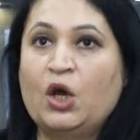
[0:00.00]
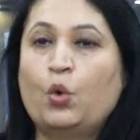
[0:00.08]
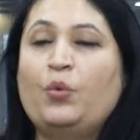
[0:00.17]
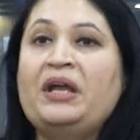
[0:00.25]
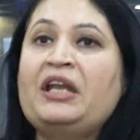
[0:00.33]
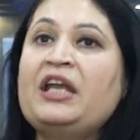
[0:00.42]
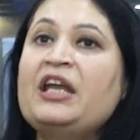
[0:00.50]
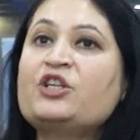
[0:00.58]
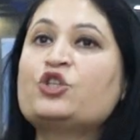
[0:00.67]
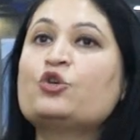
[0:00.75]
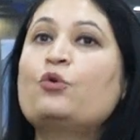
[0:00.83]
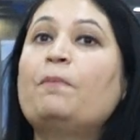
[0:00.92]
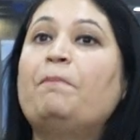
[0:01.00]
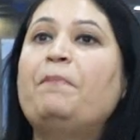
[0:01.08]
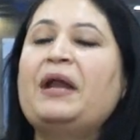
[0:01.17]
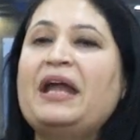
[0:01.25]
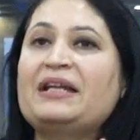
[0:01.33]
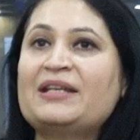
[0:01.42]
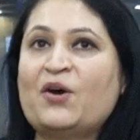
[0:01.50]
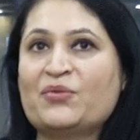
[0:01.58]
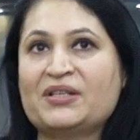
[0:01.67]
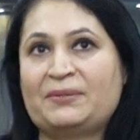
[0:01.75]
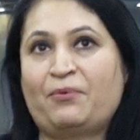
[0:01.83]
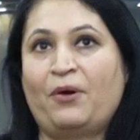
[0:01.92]
we need to break down
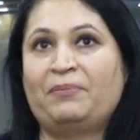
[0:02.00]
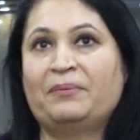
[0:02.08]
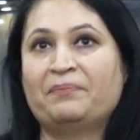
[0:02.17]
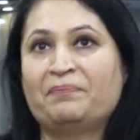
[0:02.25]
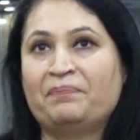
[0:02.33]
this problem.